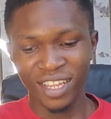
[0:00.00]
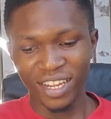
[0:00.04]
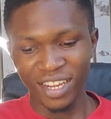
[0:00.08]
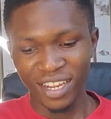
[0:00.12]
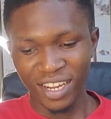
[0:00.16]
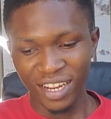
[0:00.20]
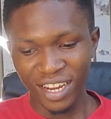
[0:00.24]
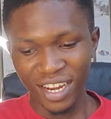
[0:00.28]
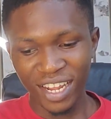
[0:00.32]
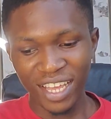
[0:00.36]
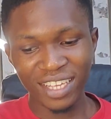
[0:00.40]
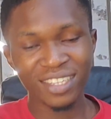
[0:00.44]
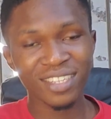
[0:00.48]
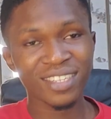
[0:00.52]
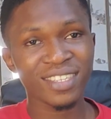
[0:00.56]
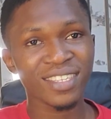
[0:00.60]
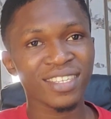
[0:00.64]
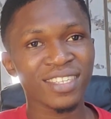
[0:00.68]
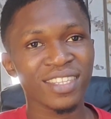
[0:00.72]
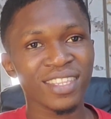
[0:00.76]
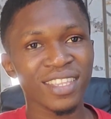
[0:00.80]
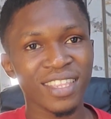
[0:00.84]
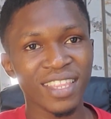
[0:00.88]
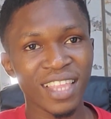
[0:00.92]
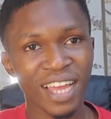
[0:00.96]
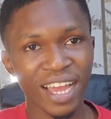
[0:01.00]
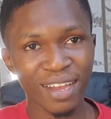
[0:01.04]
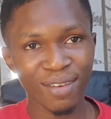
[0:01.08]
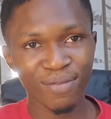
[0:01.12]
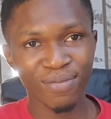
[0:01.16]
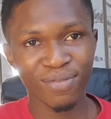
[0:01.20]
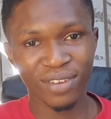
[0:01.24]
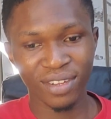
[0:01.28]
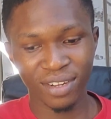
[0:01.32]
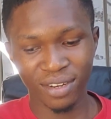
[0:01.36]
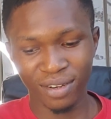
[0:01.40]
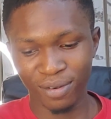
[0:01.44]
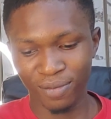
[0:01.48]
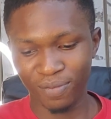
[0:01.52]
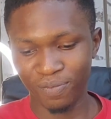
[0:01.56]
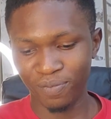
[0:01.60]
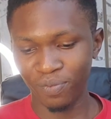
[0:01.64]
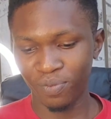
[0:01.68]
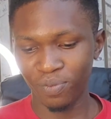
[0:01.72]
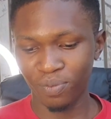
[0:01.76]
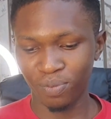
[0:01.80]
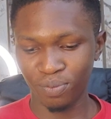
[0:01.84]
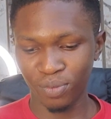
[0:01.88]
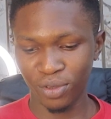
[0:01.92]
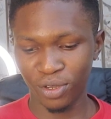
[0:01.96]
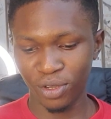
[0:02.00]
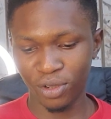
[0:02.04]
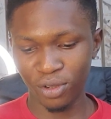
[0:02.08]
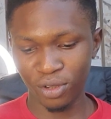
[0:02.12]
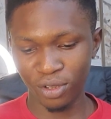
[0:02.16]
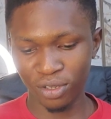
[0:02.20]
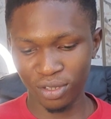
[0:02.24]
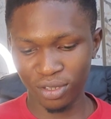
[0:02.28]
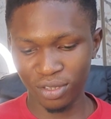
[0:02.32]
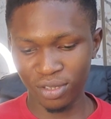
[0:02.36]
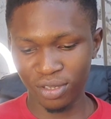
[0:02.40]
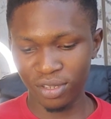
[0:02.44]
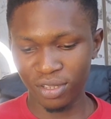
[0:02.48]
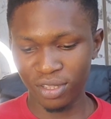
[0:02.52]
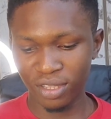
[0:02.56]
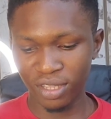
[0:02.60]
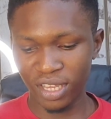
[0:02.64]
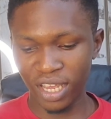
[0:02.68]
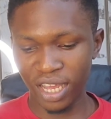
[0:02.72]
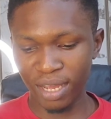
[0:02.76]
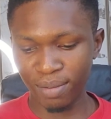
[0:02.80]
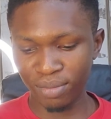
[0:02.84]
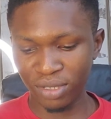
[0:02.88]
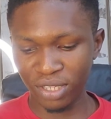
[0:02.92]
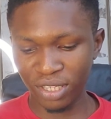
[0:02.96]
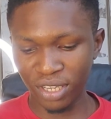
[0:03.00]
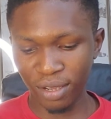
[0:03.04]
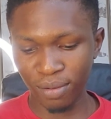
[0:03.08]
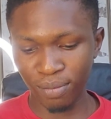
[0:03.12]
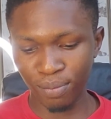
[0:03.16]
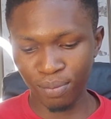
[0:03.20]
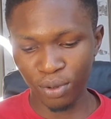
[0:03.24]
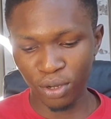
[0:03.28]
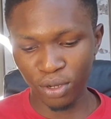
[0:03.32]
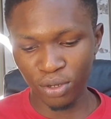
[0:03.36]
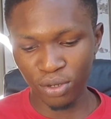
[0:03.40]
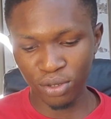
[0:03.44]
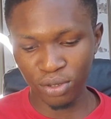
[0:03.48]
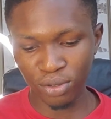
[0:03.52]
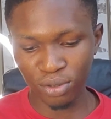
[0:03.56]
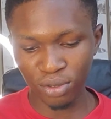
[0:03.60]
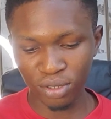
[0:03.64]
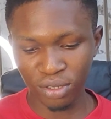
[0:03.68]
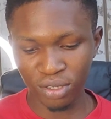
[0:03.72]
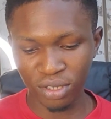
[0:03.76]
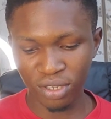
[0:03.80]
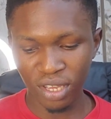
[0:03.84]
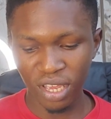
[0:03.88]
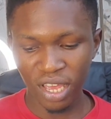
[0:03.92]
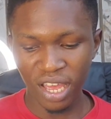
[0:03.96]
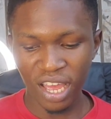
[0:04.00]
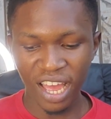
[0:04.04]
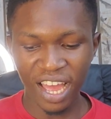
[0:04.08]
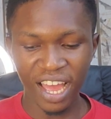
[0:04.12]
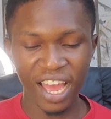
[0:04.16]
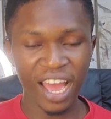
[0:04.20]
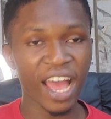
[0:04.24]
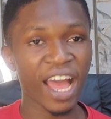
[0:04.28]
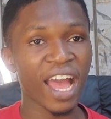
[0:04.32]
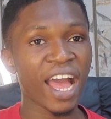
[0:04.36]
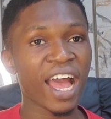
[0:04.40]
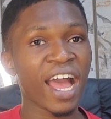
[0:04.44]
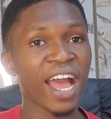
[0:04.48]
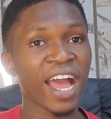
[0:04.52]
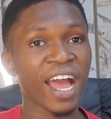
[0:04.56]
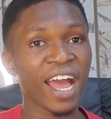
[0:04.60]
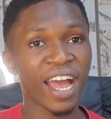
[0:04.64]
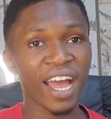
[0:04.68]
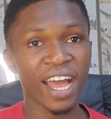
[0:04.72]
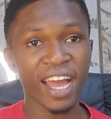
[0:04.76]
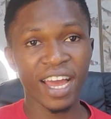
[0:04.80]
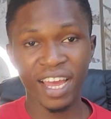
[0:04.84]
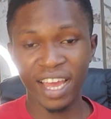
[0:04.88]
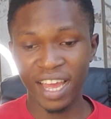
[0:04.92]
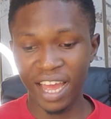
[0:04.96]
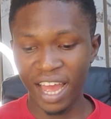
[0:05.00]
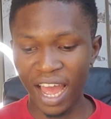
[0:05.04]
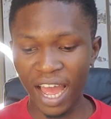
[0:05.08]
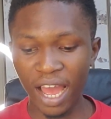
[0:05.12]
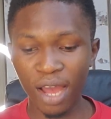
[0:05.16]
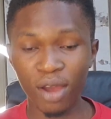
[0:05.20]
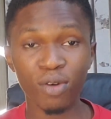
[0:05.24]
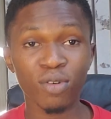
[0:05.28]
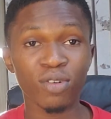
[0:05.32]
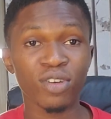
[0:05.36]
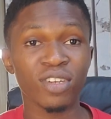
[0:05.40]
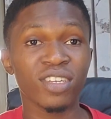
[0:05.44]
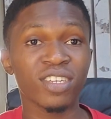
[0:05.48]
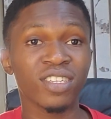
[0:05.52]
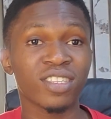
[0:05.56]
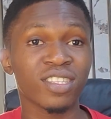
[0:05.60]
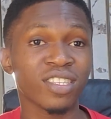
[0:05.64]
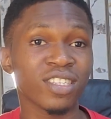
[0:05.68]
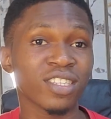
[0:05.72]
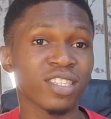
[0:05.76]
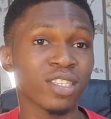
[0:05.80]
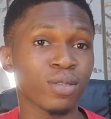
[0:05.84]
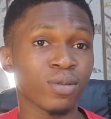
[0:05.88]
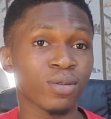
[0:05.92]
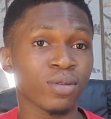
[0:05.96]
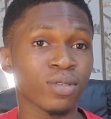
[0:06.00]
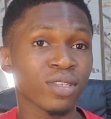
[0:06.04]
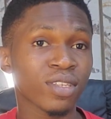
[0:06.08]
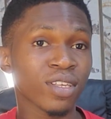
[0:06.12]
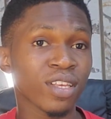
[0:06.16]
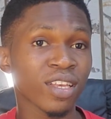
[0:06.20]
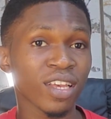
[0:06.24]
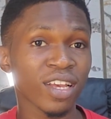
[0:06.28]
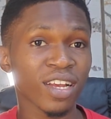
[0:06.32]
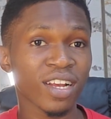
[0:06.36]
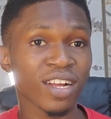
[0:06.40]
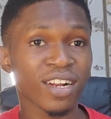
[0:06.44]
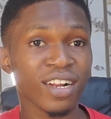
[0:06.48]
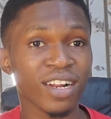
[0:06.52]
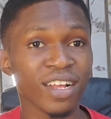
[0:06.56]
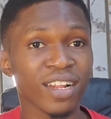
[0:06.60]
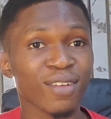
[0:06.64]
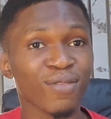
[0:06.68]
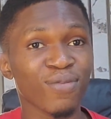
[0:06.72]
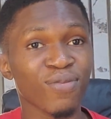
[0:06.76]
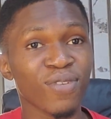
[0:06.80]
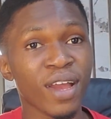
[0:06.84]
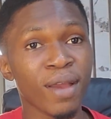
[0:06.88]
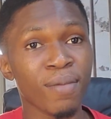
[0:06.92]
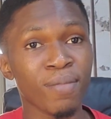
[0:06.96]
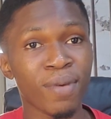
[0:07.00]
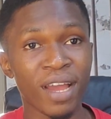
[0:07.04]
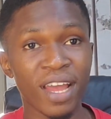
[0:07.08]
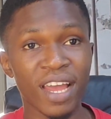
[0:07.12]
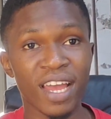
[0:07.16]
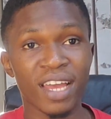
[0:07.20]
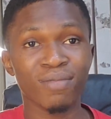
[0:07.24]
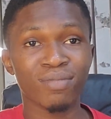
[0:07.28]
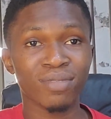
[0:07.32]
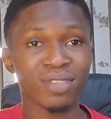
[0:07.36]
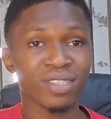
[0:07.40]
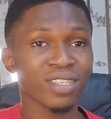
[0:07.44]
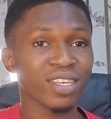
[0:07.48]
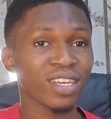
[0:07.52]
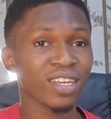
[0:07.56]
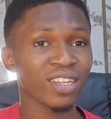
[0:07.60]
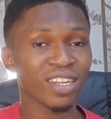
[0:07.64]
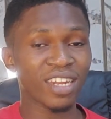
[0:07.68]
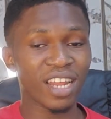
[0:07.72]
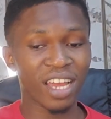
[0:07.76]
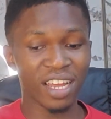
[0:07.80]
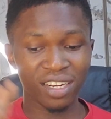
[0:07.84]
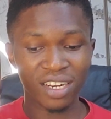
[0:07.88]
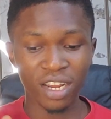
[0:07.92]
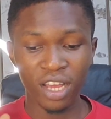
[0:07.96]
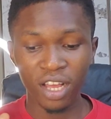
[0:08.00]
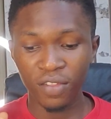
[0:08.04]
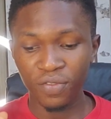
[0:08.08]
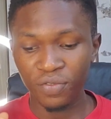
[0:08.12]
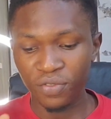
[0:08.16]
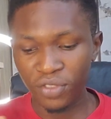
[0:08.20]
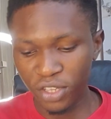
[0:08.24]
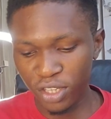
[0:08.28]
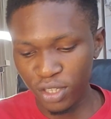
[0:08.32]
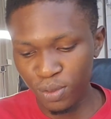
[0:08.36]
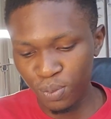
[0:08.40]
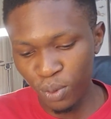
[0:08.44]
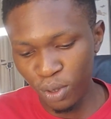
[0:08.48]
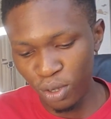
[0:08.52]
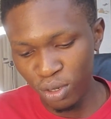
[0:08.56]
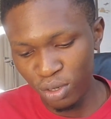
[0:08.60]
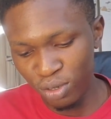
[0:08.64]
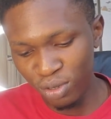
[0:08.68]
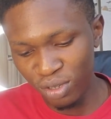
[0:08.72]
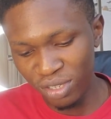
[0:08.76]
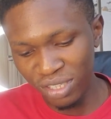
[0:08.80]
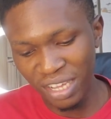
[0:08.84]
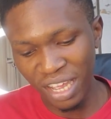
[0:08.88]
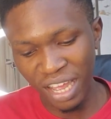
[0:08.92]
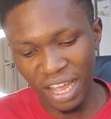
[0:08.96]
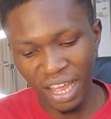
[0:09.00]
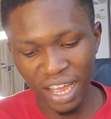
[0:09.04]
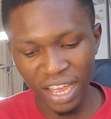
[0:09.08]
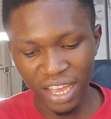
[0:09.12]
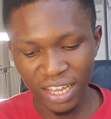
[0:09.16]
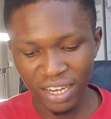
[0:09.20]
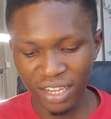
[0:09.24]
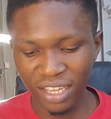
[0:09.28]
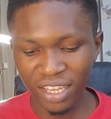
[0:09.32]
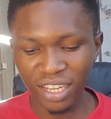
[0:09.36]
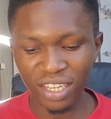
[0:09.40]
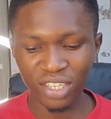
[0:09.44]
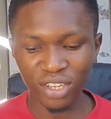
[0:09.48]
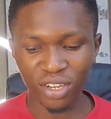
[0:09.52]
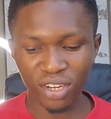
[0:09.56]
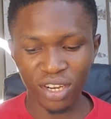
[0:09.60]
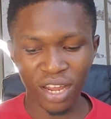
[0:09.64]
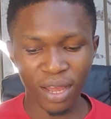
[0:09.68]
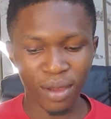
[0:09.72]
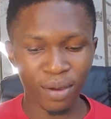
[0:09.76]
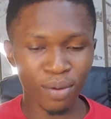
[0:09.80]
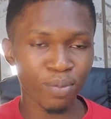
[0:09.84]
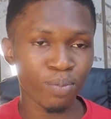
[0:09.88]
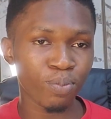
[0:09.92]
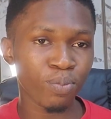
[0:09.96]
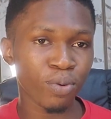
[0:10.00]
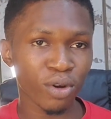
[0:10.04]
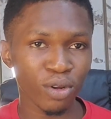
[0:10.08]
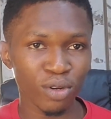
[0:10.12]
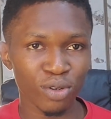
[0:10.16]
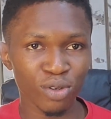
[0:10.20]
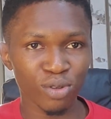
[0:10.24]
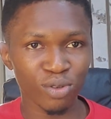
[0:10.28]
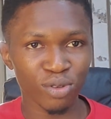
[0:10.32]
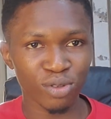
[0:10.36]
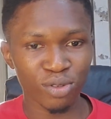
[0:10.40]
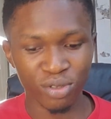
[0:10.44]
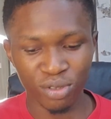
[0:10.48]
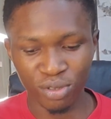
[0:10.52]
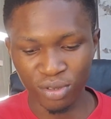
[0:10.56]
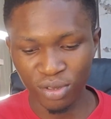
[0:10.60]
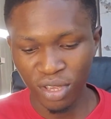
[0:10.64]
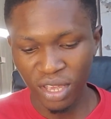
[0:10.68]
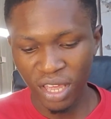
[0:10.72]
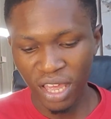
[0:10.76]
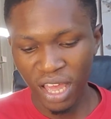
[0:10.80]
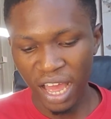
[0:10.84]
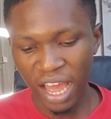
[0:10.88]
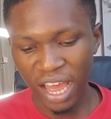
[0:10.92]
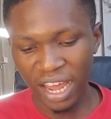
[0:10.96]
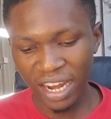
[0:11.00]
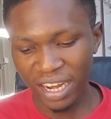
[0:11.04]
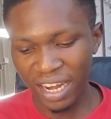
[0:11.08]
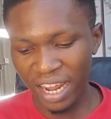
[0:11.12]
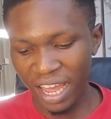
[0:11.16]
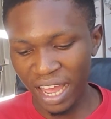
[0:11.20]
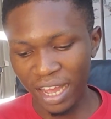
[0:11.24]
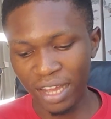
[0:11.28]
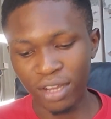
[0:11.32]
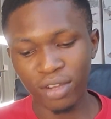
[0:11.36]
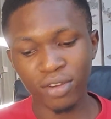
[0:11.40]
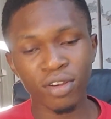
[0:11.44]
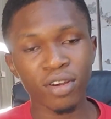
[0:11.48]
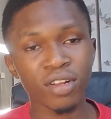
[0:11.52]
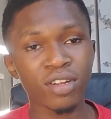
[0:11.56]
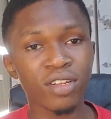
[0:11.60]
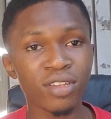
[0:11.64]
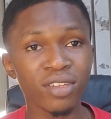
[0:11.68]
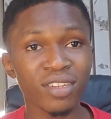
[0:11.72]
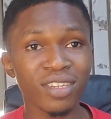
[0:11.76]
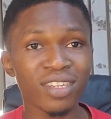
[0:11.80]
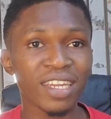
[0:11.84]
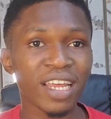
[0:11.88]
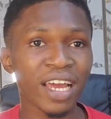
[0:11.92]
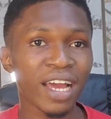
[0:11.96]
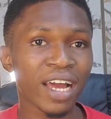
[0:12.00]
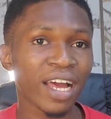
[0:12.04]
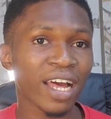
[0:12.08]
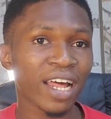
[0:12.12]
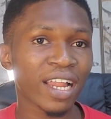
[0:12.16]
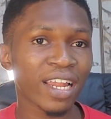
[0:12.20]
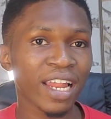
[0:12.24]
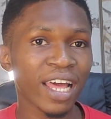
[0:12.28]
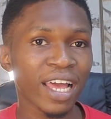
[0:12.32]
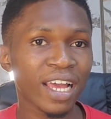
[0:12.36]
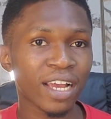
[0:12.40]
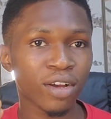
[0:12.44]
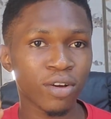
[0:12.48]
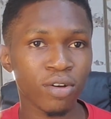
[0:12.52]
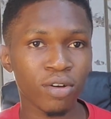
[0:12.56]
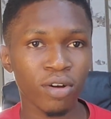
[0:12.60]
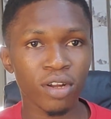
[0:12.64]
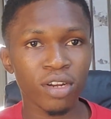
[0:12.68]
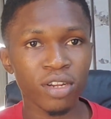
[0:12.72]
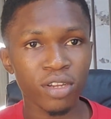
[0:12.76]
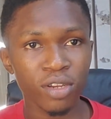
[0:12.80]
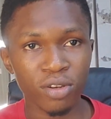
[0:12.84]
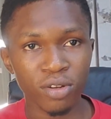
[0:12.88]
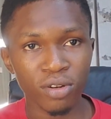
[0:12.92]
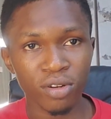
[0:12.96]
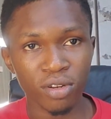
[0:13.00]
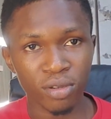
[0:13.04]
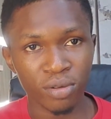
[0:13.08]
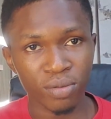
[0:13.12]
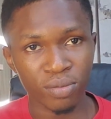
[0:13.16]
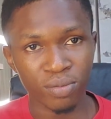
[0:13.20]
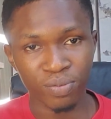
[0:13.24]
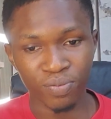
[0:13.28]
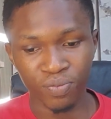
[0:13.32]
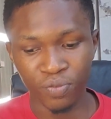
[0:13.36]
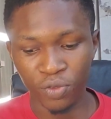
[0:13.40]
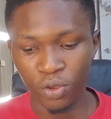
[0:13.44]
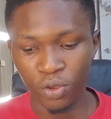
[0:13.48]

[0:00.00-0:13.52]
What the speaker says: let's dive in, because the MTN bundles are how it is clarified by MTN that these bundles are educational bundles, and they are like curriculum